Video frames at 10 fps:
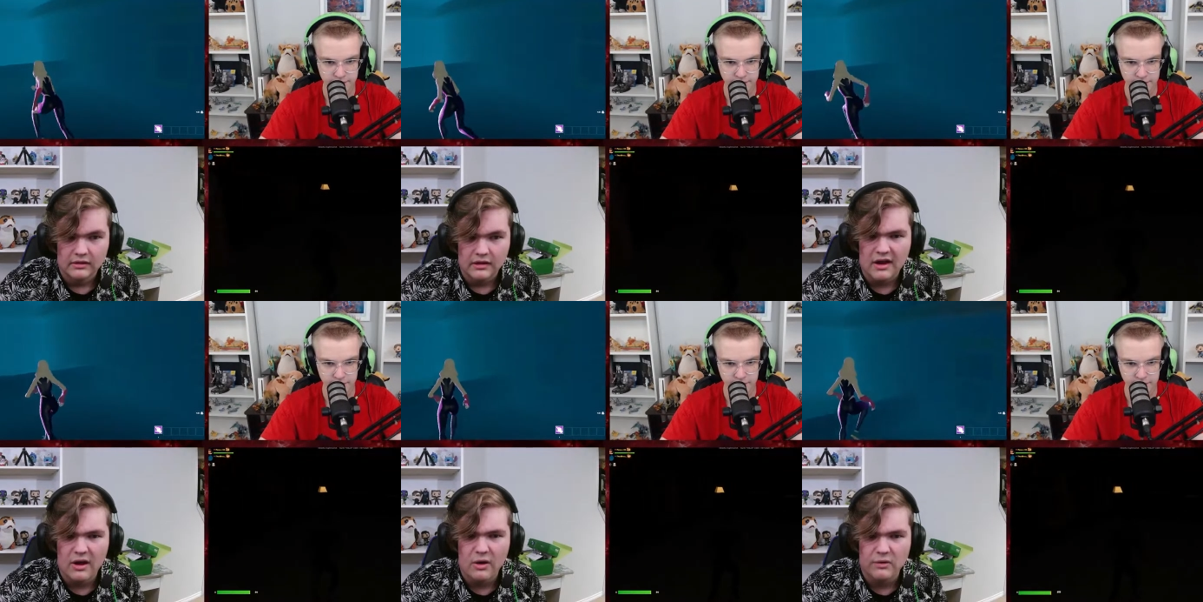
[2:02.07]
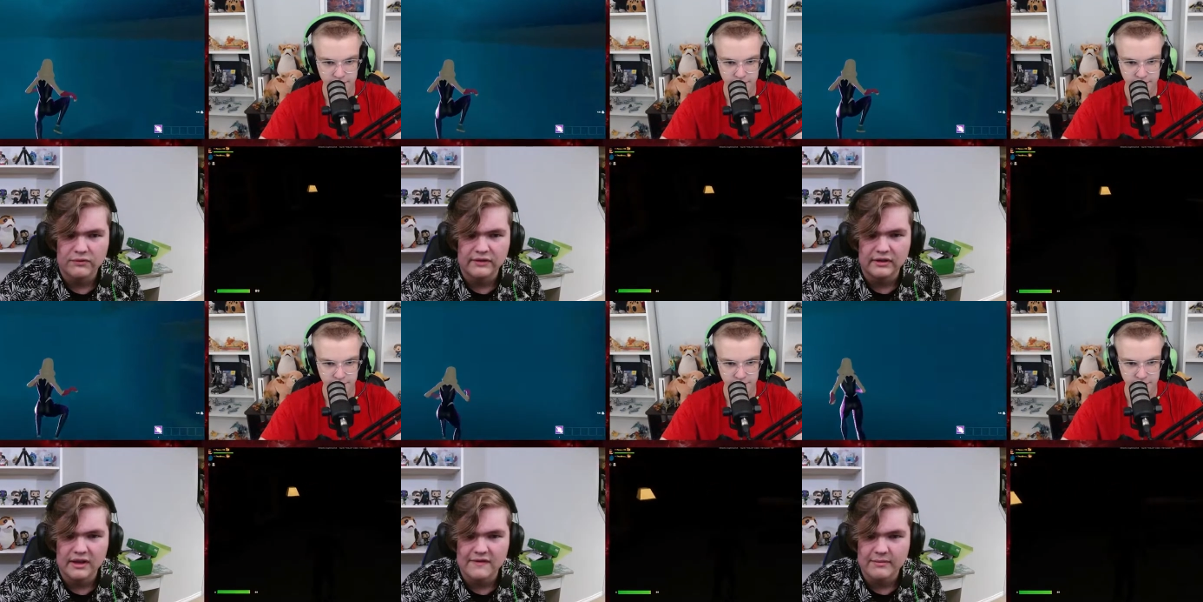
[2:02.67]
Speaker 1: Oh, for the
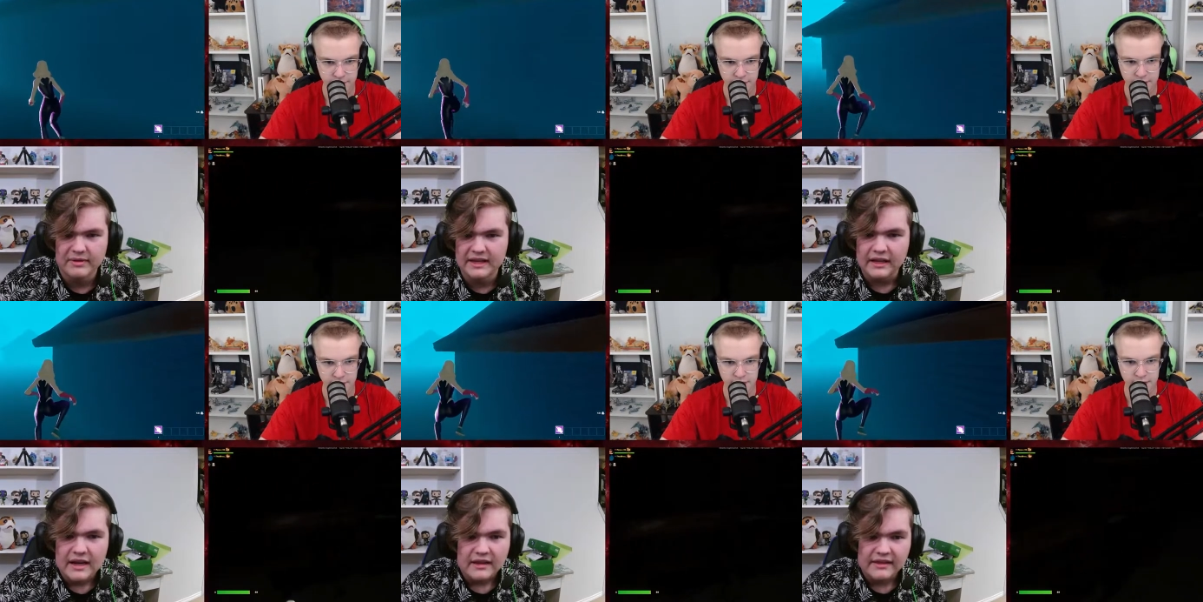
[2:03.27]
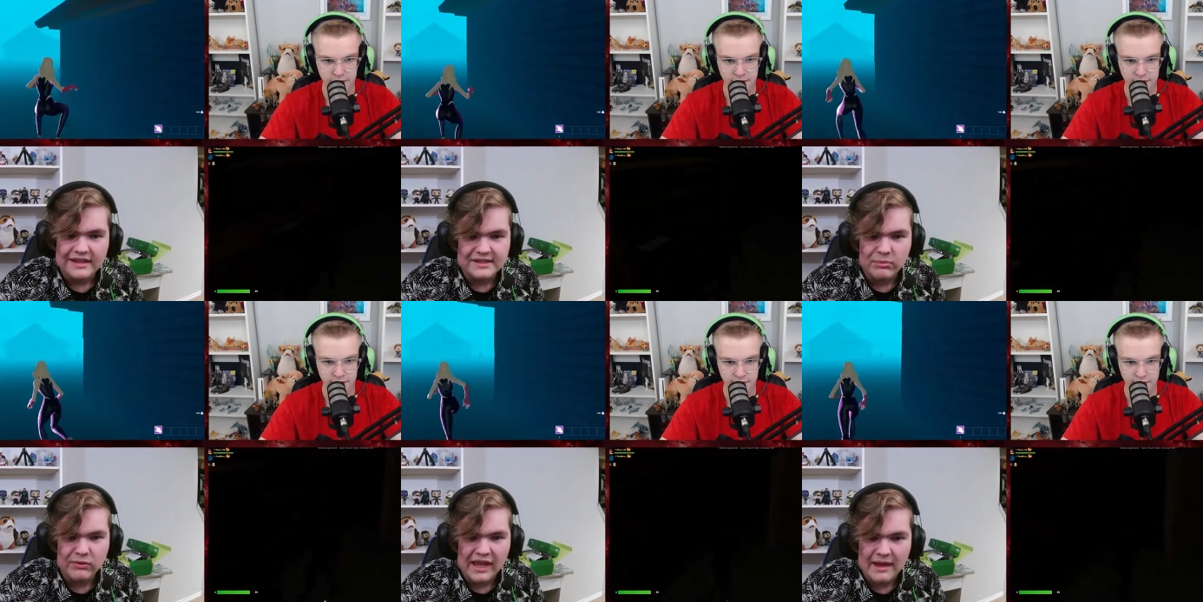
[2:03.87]
love of Pete. This
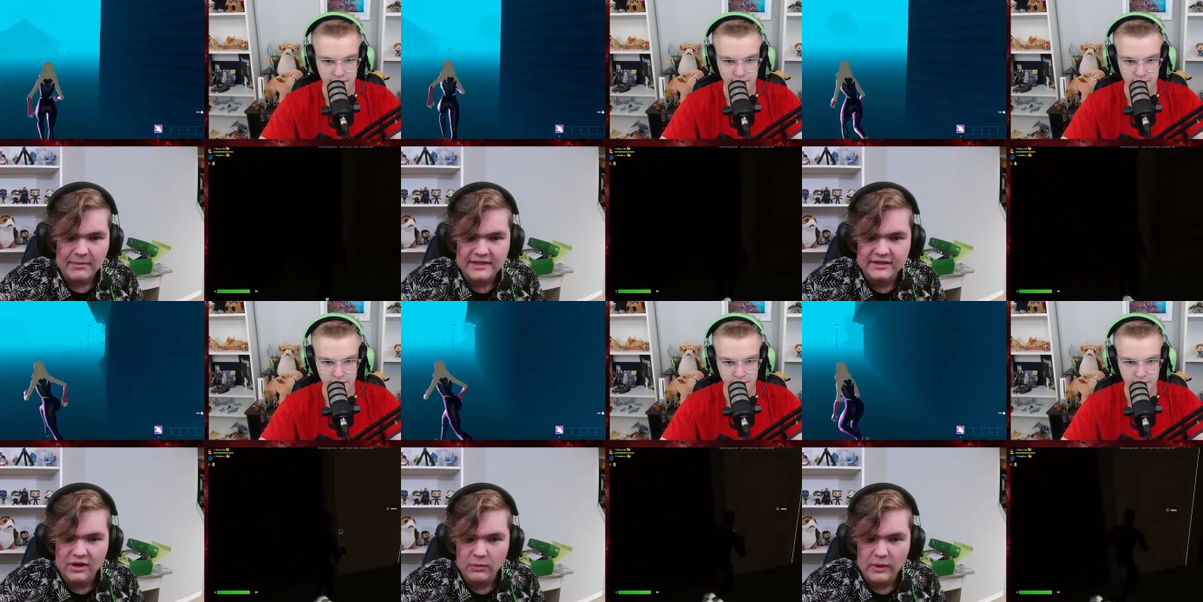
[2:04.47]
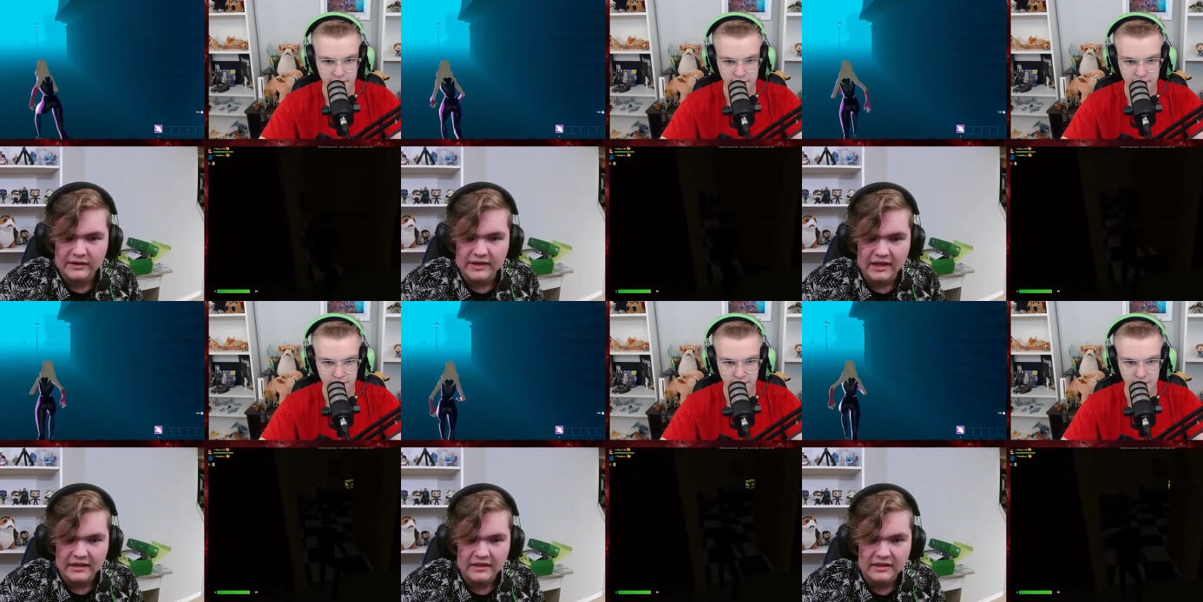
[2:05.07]
game is so well
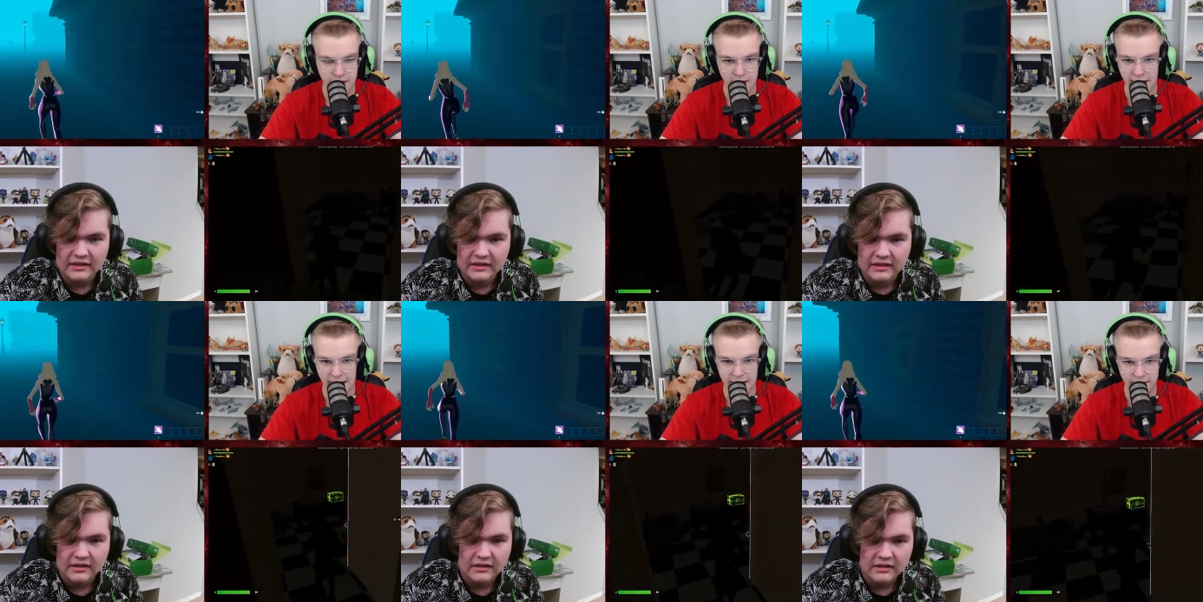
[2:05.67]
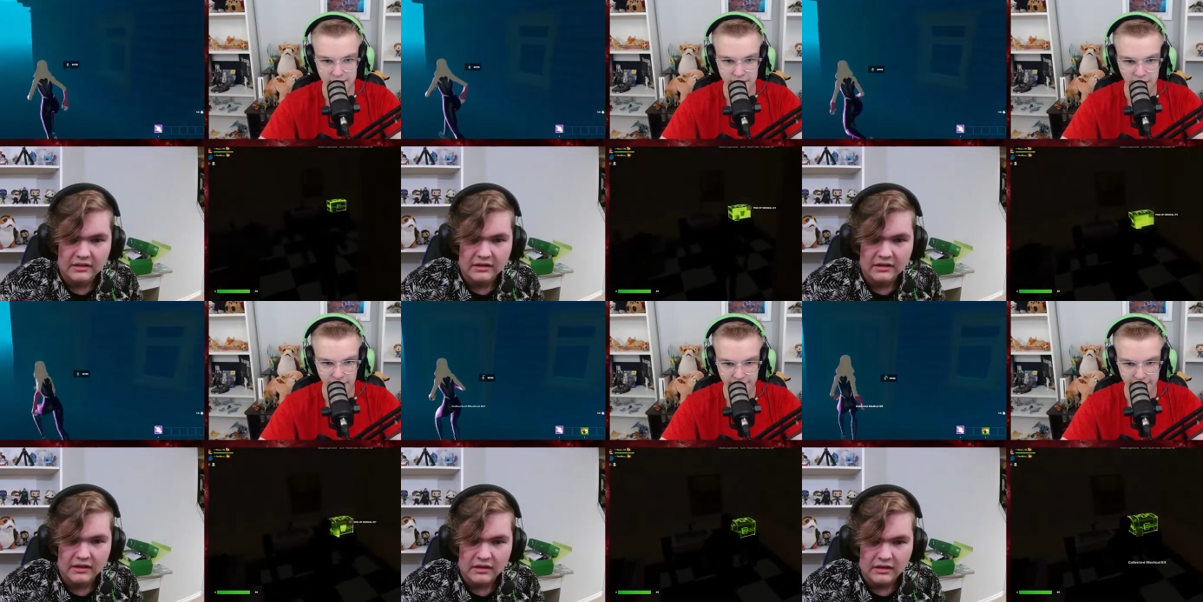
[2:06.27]
done.
Speaker 2: I
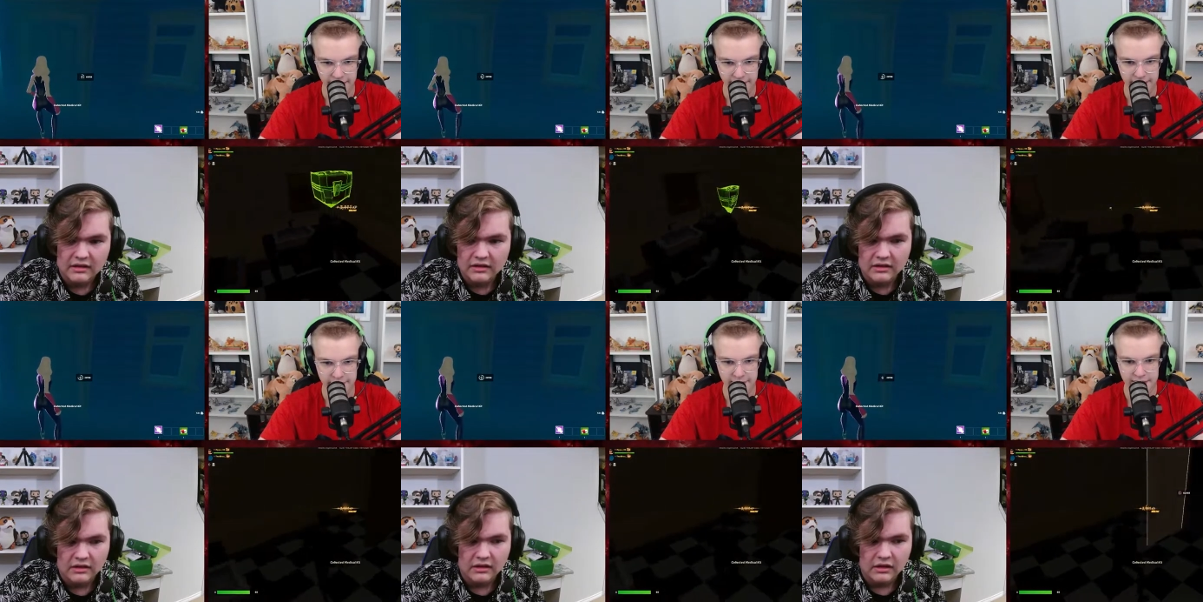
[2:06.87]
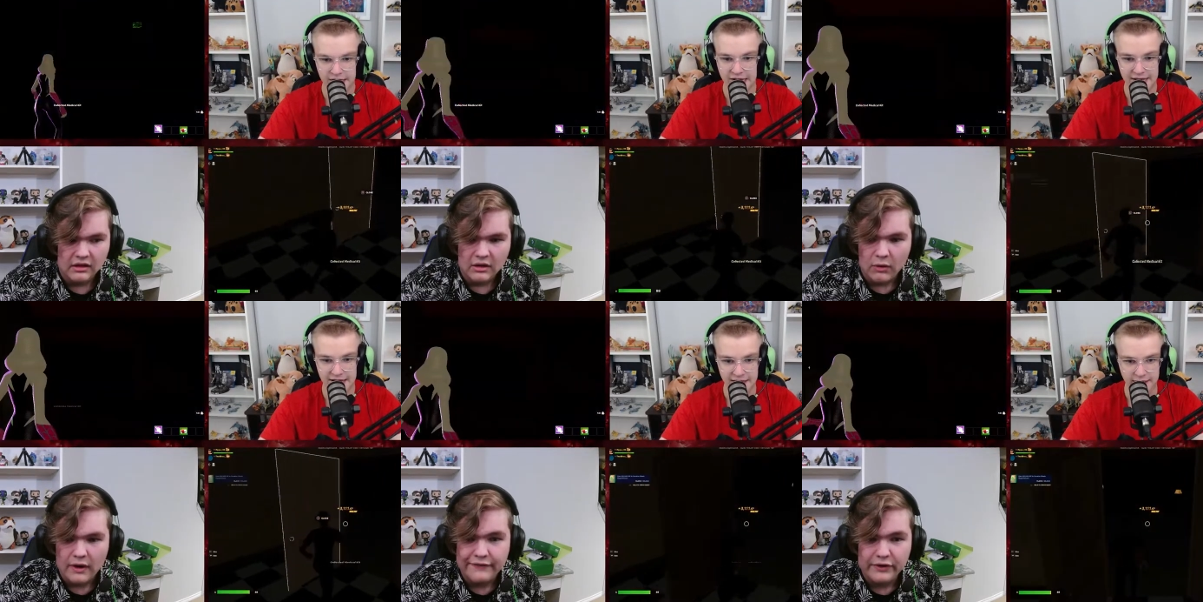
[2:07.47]
love it.
Speaker 1: And
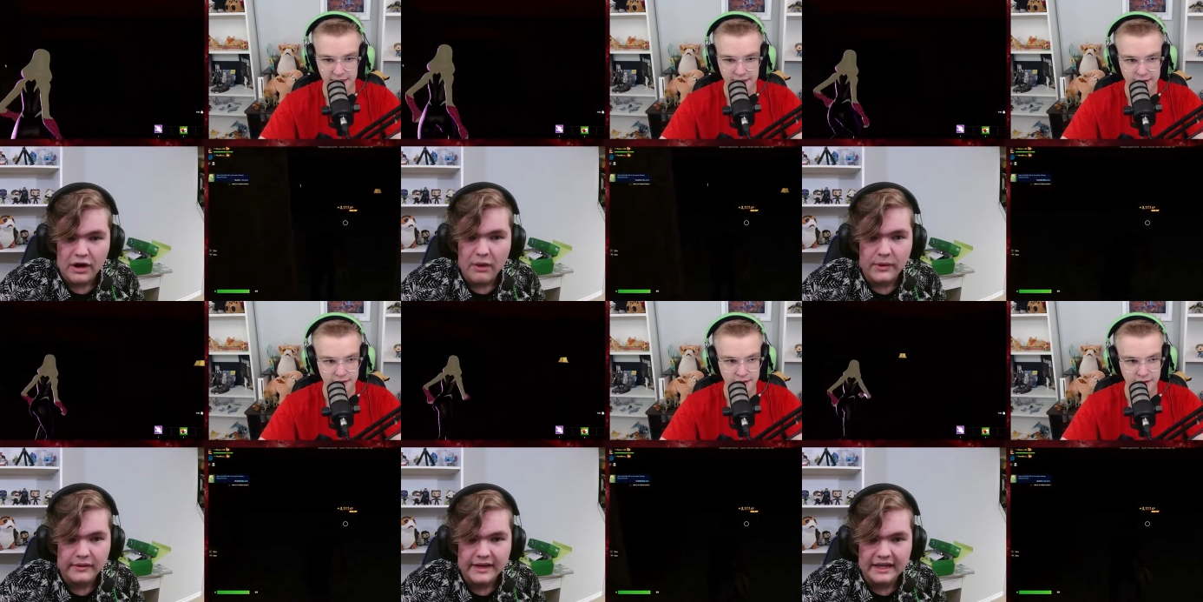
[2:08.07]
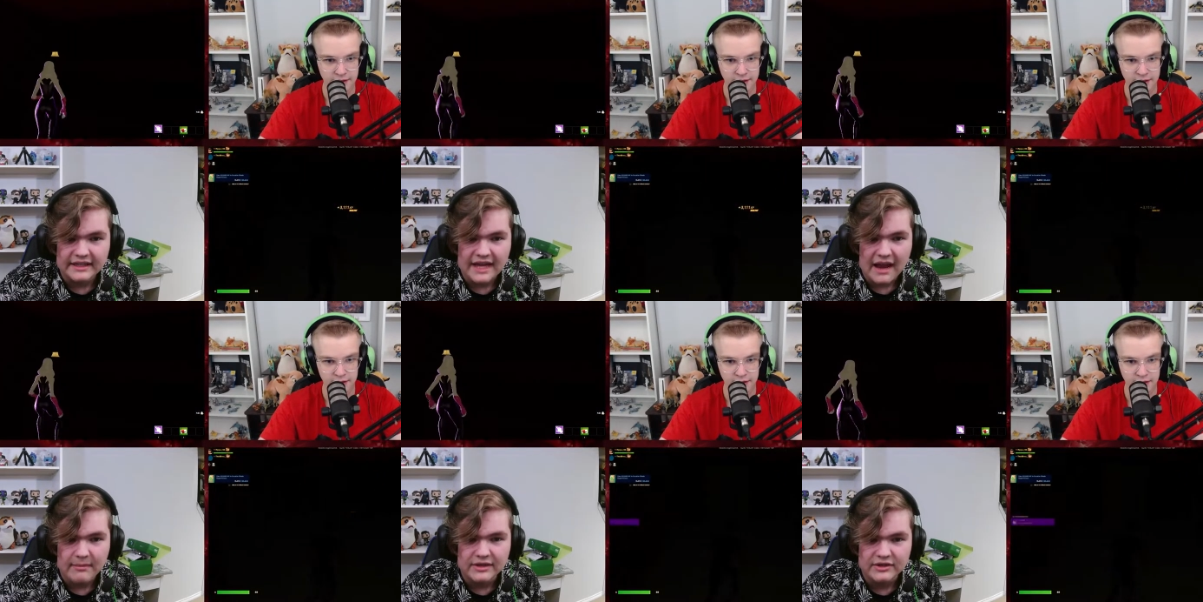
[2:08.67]
oh, hey, I forgot we were getting
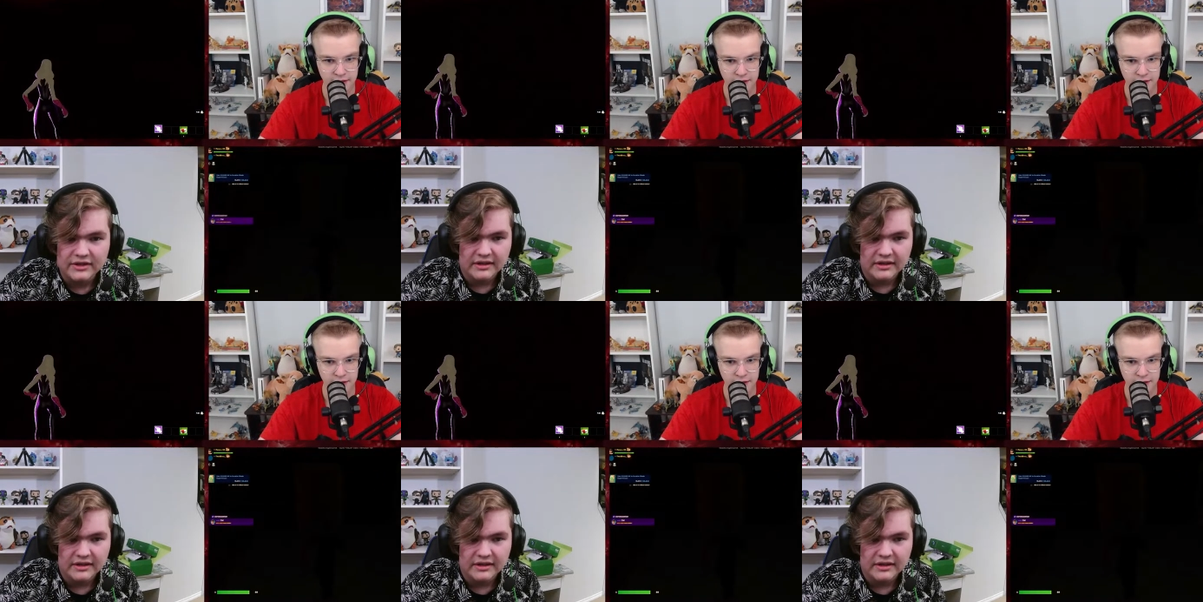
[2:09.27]
damaged.